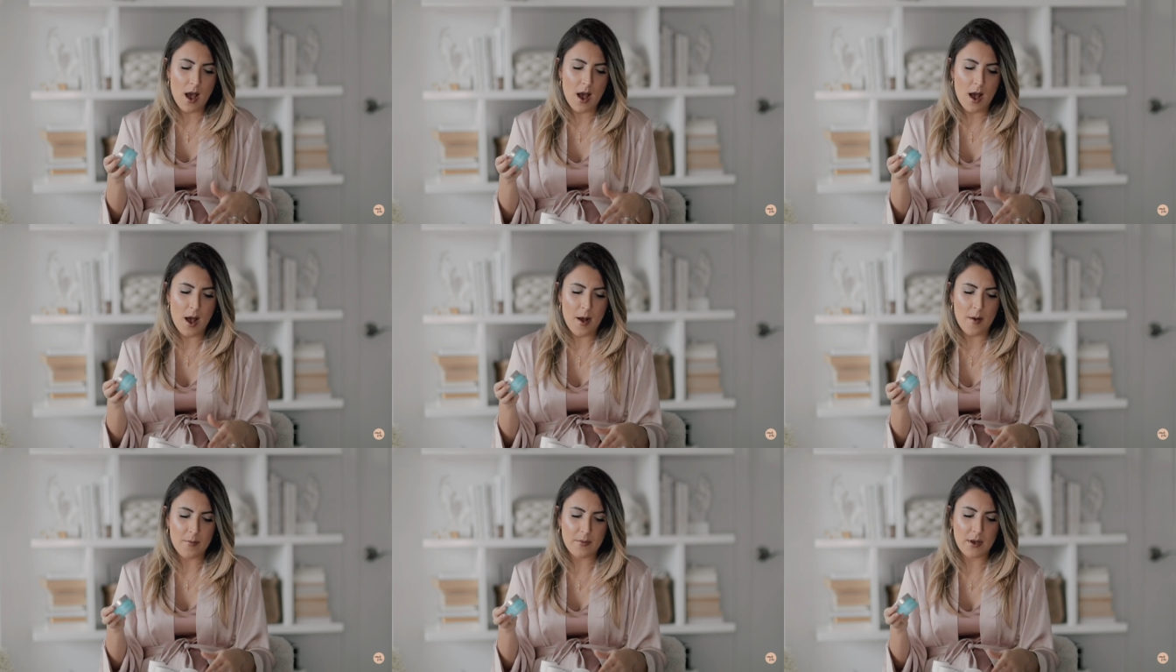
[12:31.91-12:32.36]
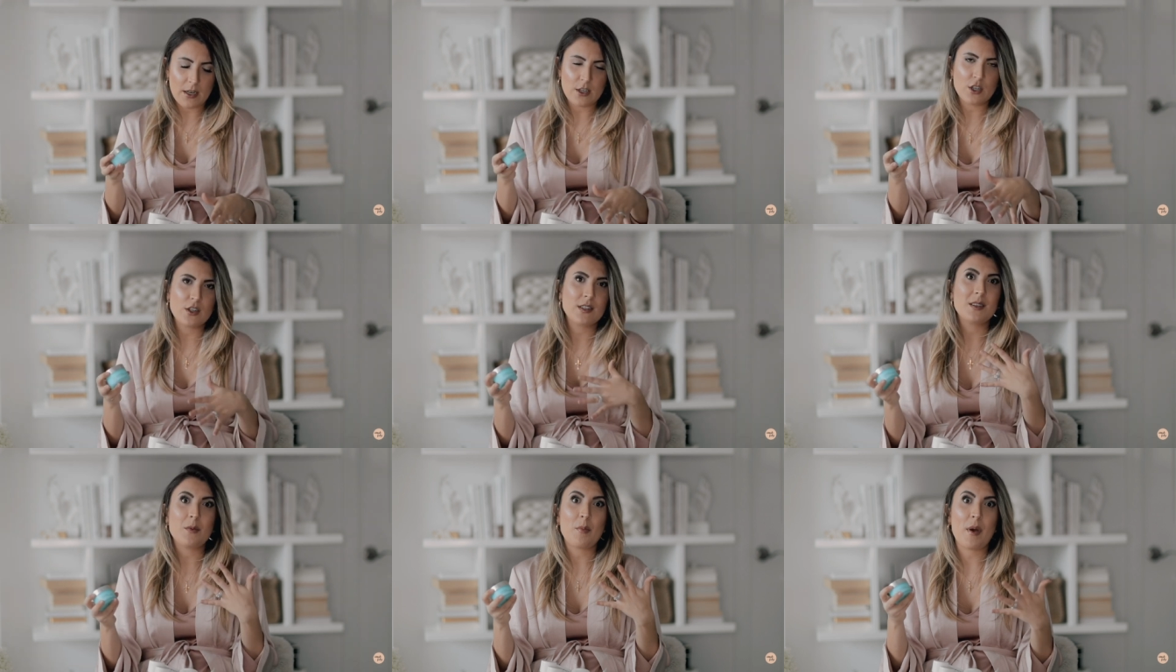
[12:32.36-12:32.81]
Um, it
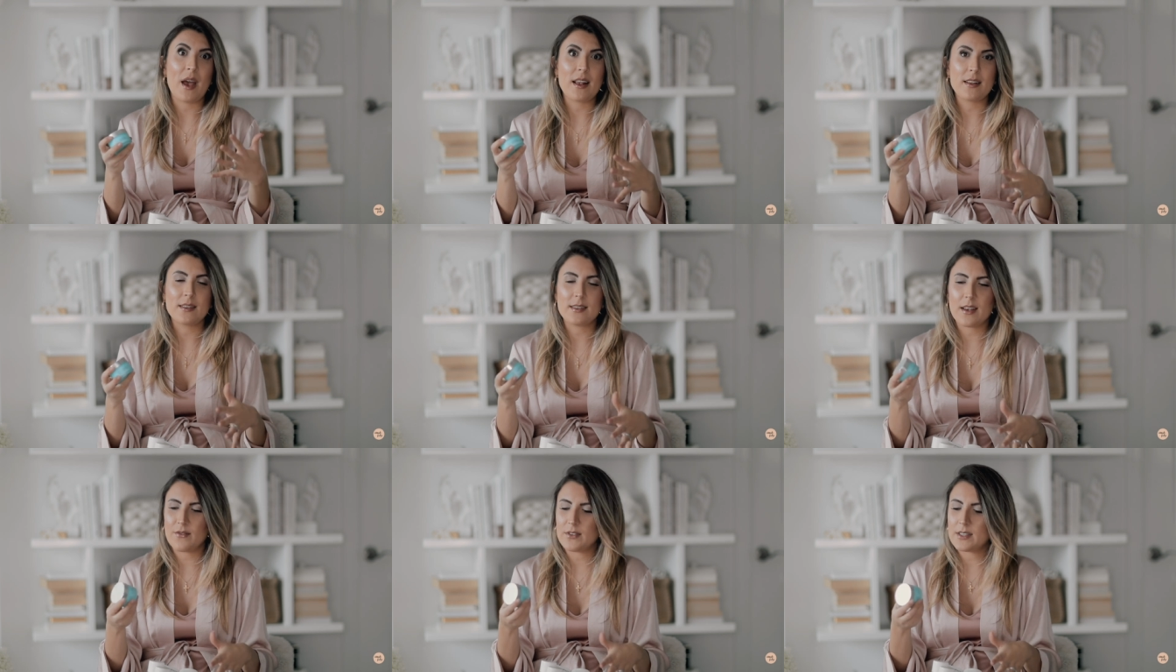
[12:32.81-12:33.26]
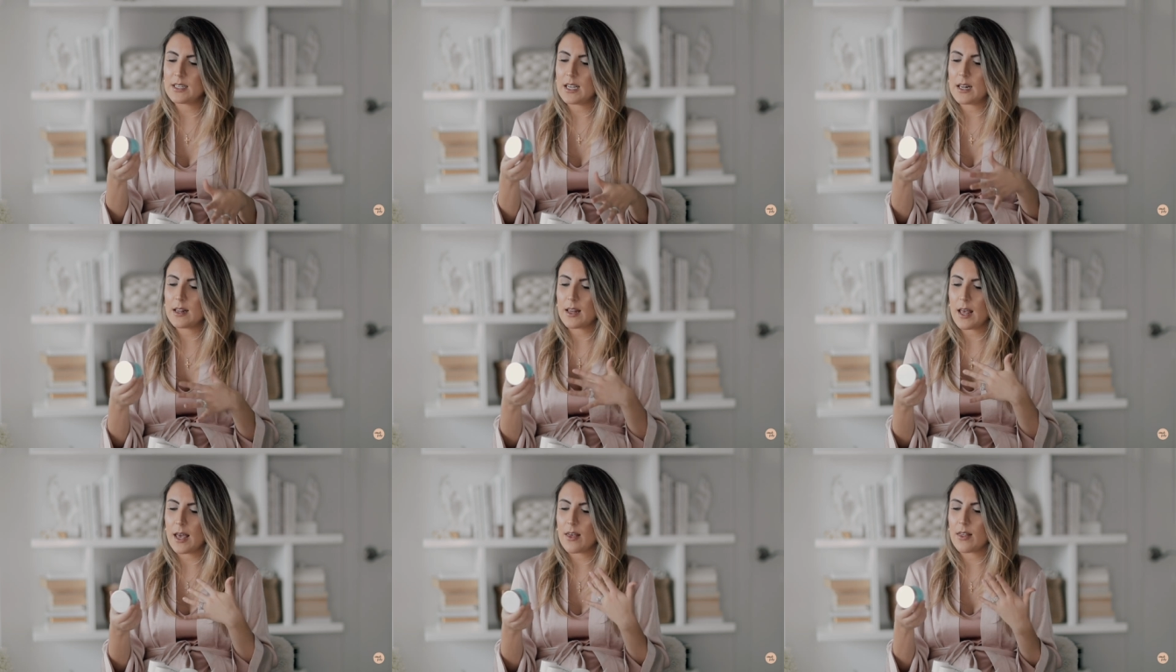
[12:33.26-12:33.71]
just depends. I've
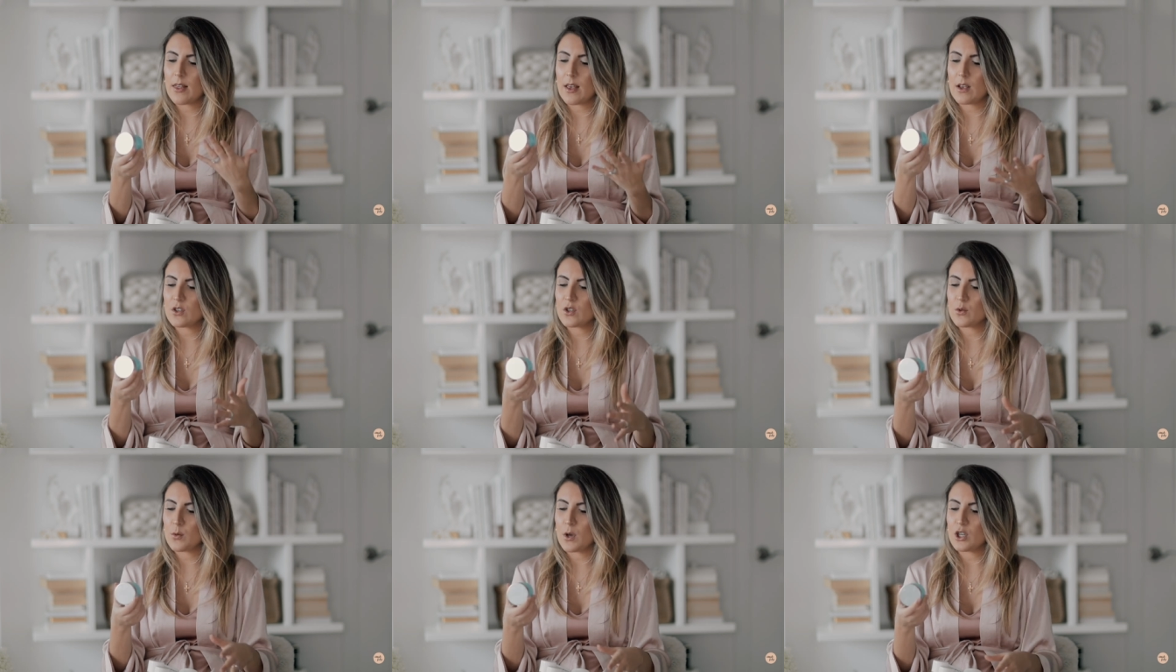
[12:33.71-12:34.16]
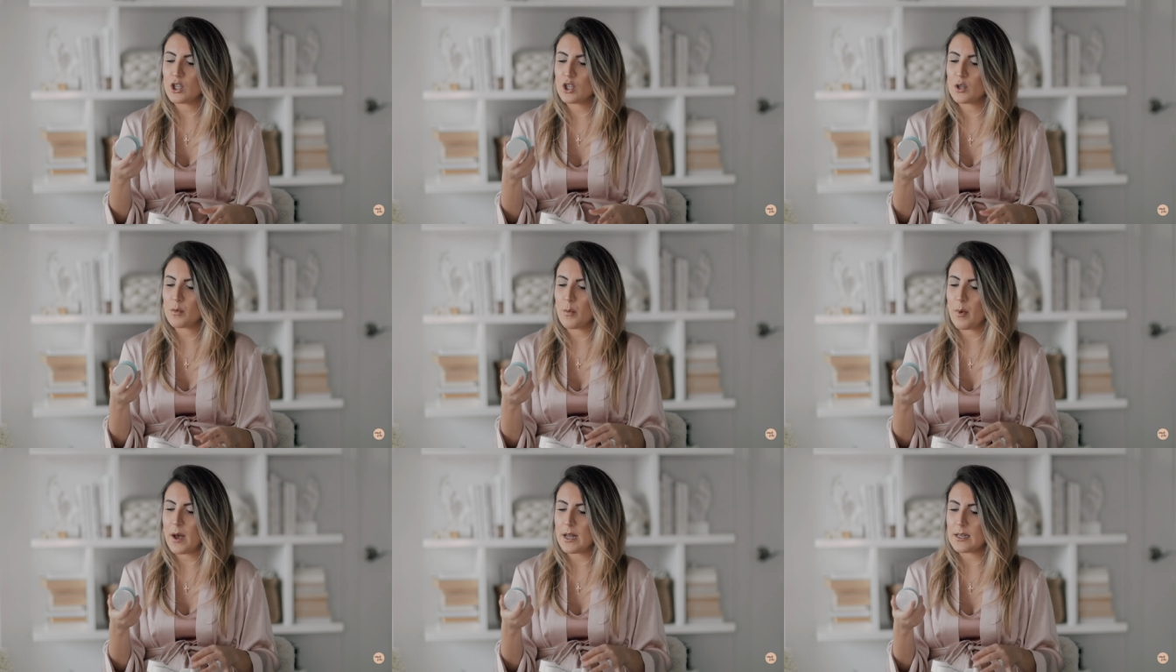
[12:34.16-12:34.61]
seen like things
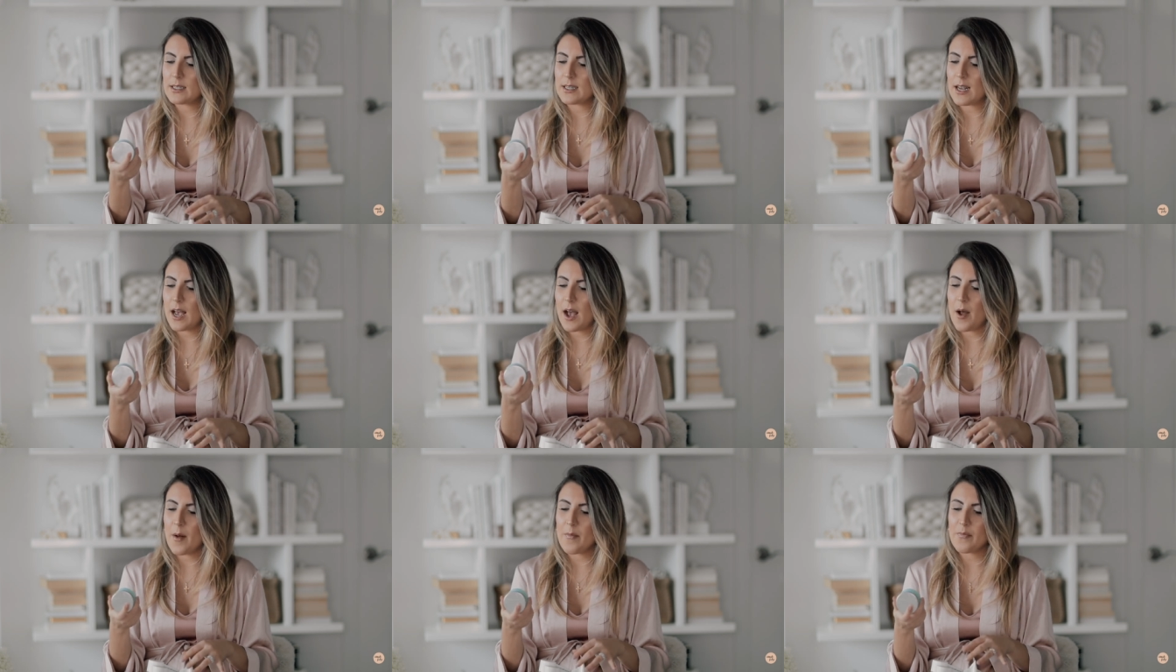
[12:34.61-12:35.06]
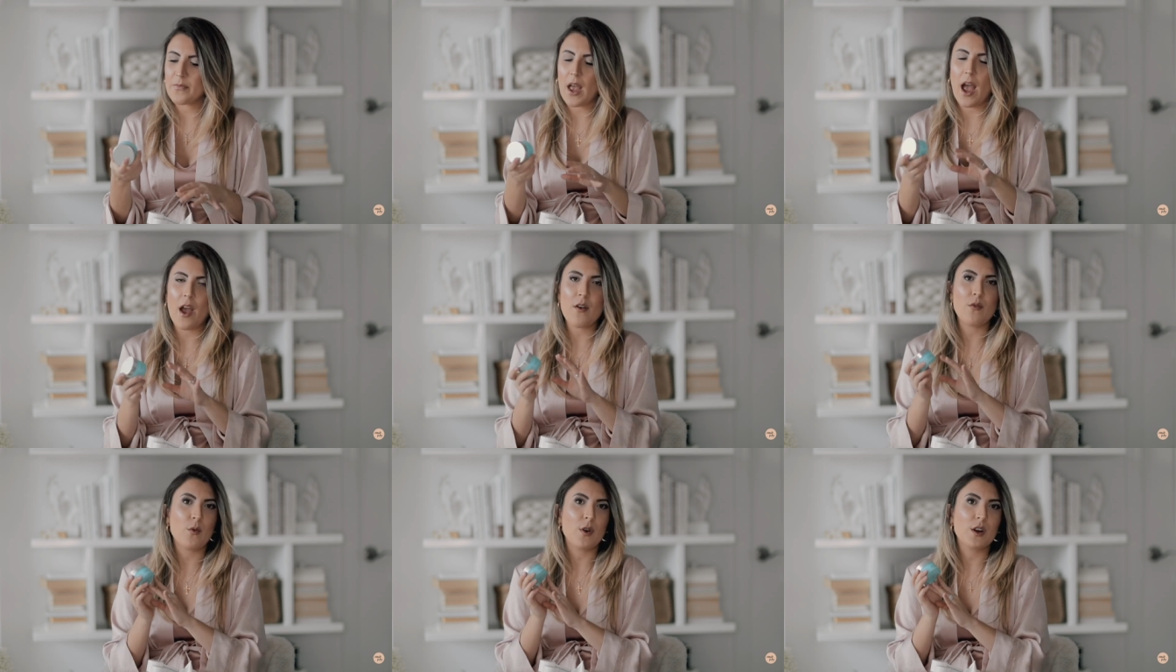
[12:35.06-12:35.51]
switch, but um,
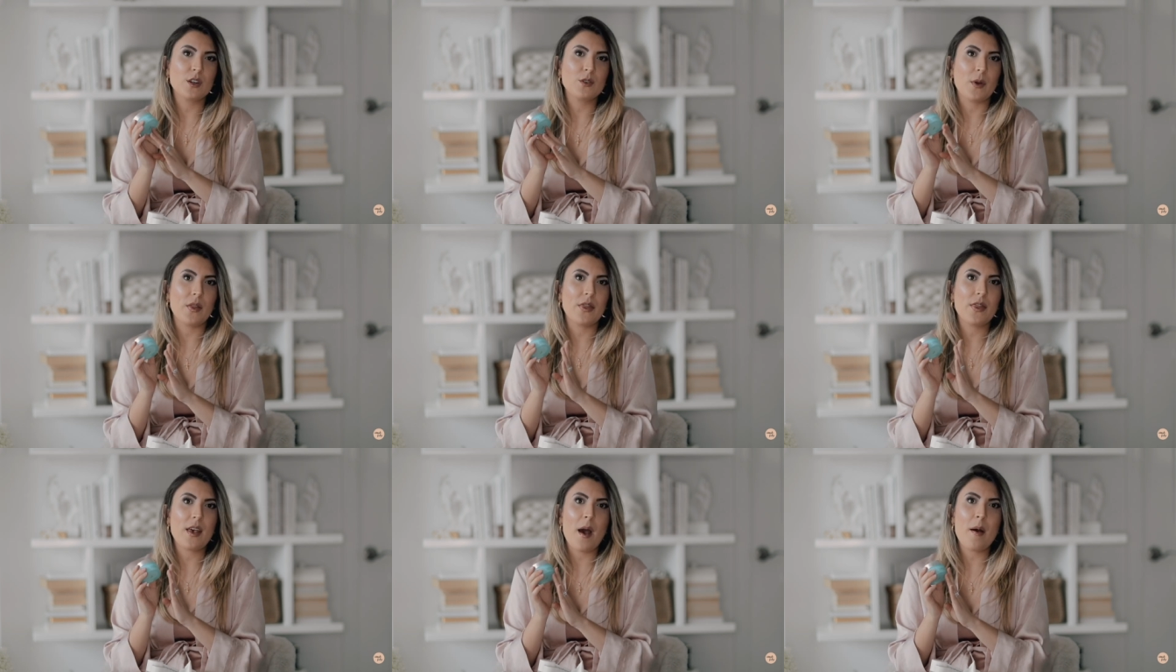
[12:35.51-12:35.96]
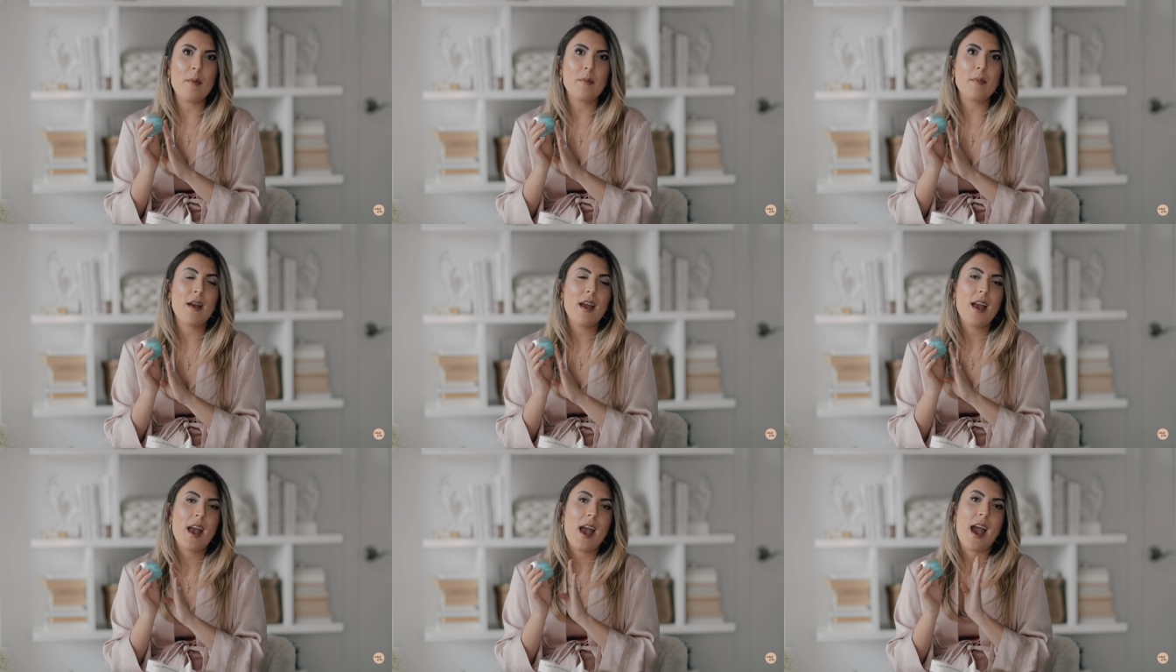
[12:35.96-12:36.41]
I've worked with
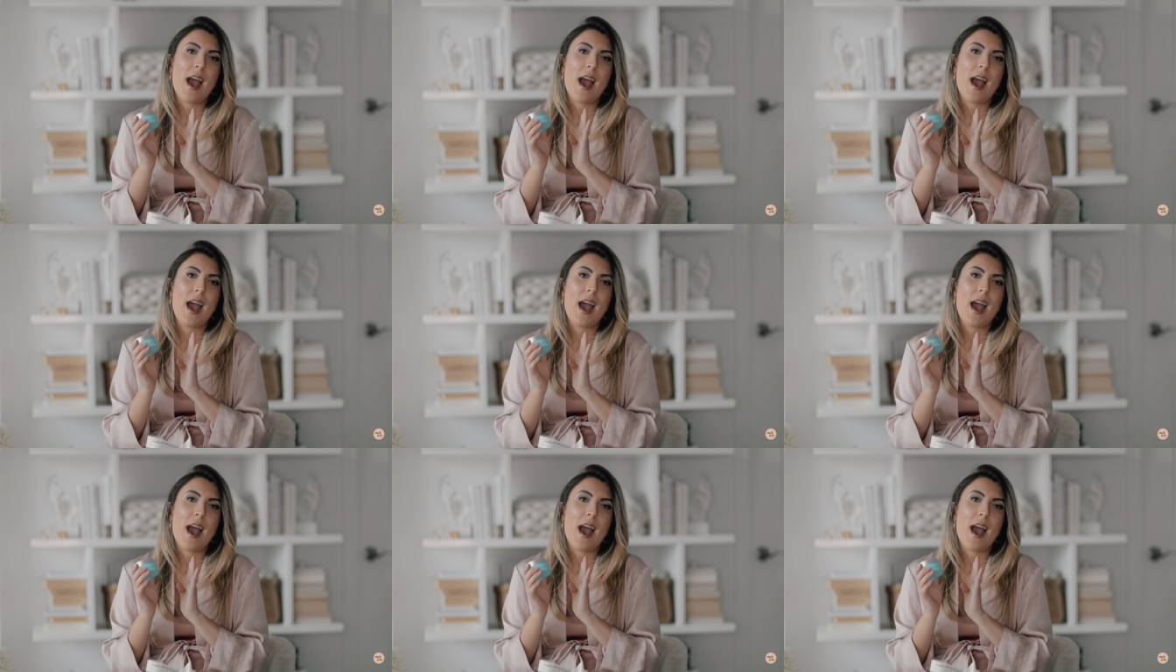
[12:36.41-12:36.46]
them